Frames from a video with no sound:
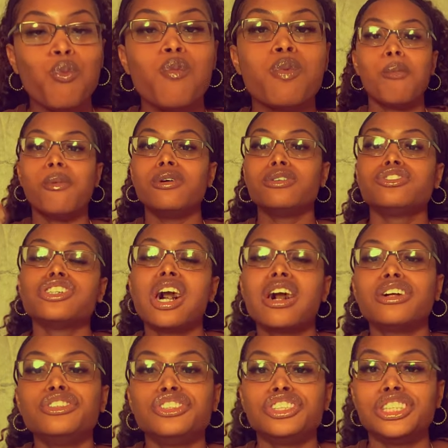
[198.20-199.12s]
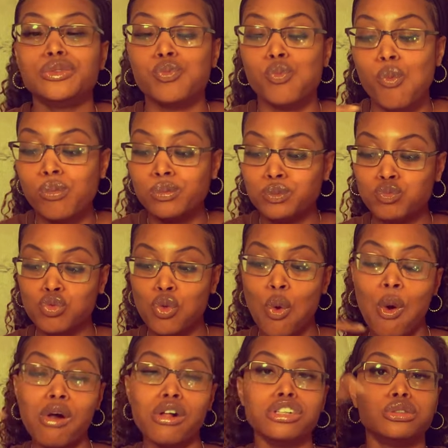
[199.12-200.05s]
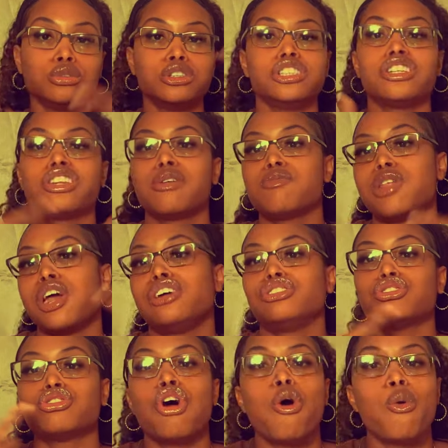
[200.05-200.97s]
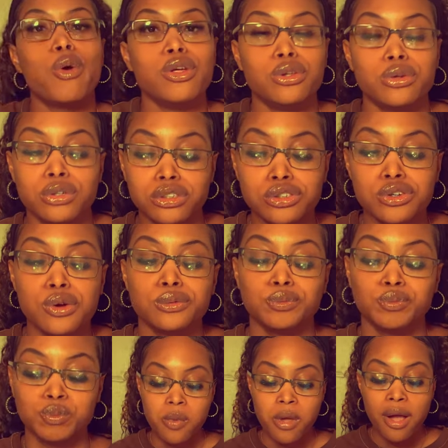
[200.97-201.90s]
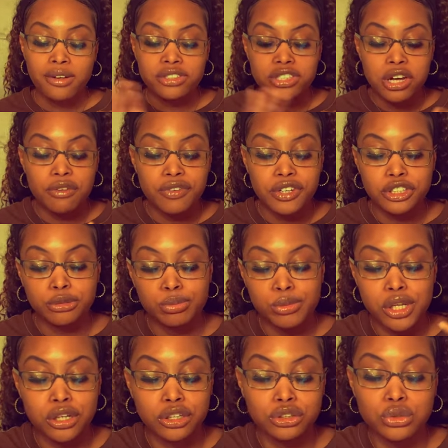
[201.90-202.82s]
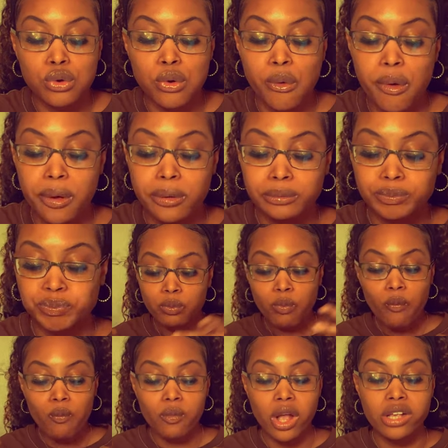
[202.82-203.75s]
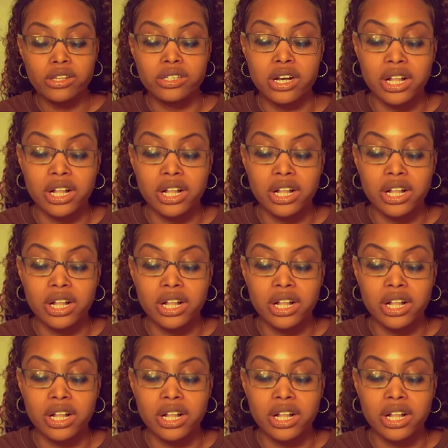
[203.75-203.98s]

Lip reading: Milk chocolate chip is one of them that's always on there. Self-explanatory, it's a